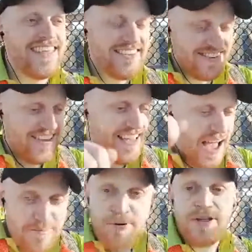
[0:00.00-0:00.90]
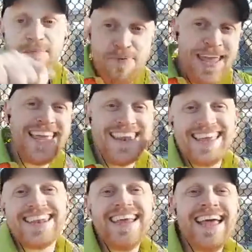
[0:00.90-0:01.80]
that's, I put a pin
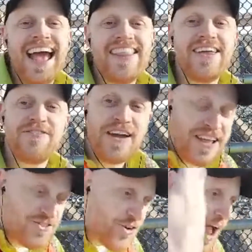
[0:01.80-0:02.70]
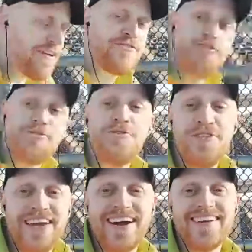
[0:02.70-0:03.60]
in and then if I can drive through
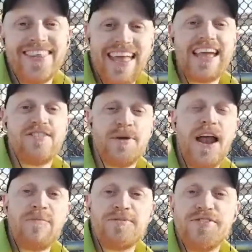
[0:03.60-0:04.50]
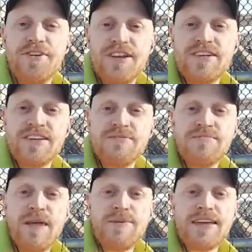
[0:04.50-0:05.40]
there, then that gives me an opportunity to
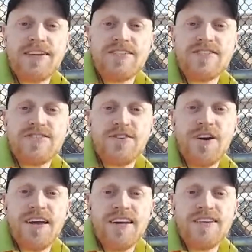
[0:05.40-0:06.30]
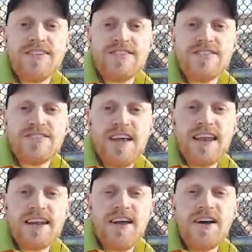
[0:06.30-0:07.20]
maybe get a story out.
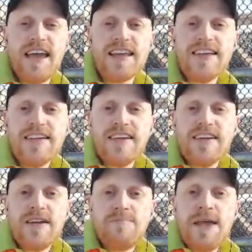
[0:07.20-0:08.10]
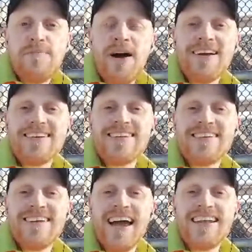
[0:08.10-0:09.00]
it. okay. Pete
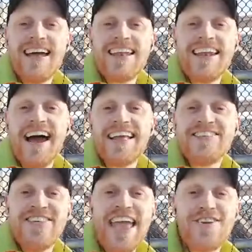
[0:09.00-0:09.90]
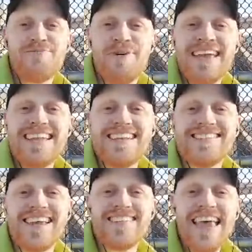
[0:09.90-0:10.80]
Martin, 999, thank you, Pete,
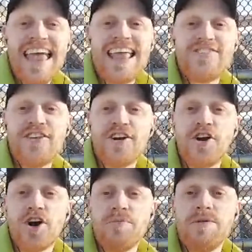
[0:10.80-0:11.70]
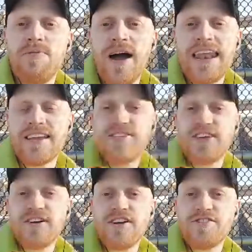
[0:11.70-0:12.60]
says, is there an urban planning
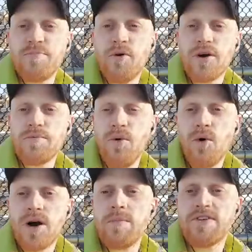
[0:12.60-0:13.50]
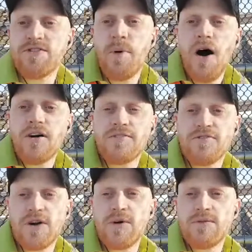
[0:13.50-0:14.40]
theory support more but smaller
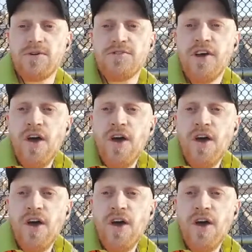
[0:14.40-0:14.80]
freeway routes